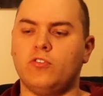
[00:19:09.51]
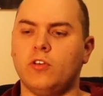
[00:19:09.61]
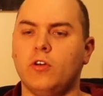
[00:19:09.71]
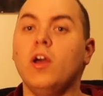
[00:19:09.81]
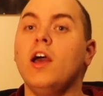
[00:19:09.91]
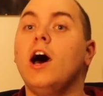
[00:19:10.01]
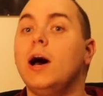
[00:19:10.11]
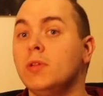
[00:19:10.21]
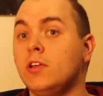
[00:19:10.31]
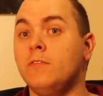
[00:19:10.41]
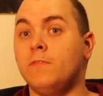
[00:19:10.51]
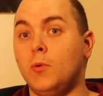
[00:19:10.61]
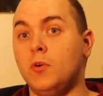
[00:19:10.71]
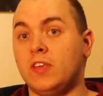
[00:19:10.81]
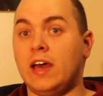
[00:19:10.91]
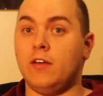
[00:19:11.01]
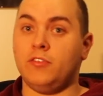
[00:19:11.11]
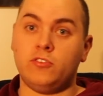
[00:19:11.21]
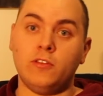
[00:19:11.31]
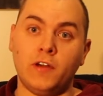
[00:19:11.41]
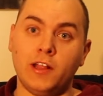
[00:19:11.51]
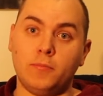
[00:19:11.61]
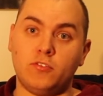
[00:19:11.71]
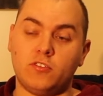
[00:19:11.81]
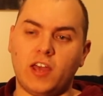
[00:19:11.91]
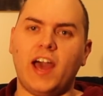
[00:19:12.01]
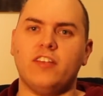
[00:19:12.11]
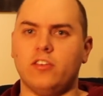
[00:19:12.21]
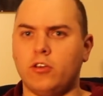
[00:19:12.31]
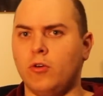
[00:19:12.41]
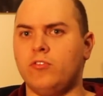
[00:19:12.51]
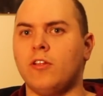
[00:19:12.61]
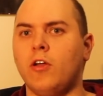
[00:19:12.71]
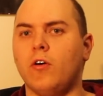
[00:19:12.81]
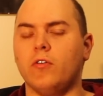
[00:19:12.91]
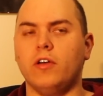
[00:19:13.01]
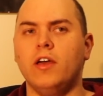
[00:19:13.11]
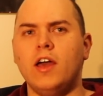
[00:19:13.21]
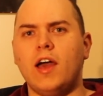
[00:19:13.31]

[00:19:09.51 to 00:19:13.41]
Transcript: so I'm looking forward to how this develops as it goes along,